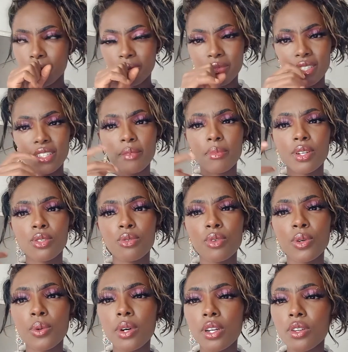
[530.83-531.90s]
Number two,
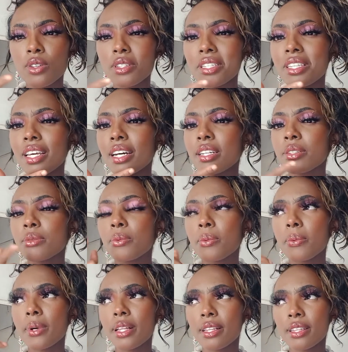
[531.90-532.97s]
we were not that
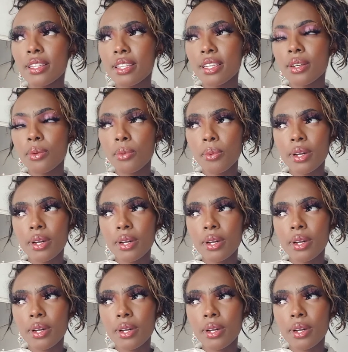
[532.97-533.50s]
wealthy.